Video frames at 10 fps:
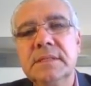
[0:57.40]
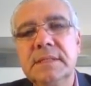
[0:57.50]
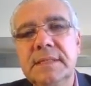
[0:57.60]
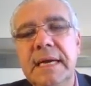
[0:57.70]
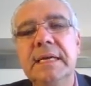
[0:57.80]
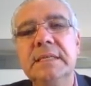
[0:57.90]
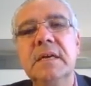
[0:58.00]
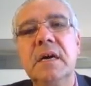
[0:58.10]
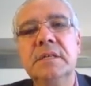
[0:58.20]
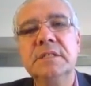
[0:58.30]
guide
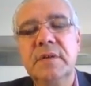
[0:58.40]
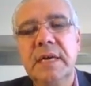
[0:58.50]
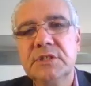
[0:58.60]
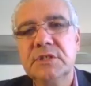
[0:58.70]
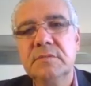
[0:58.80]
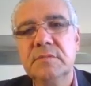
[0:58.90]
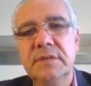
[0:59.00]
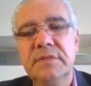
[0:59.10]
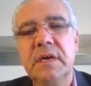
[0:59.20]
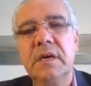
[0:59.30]
our interaction
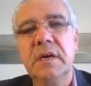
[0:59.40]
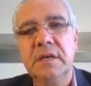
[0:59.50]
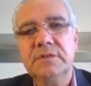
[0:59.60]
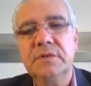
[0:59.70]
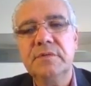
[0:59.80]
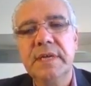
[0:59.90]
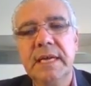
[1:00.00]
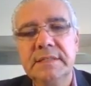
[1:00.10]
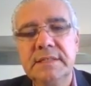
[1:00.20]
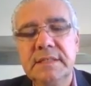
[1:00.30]
with our outer
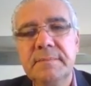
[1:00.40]
reality.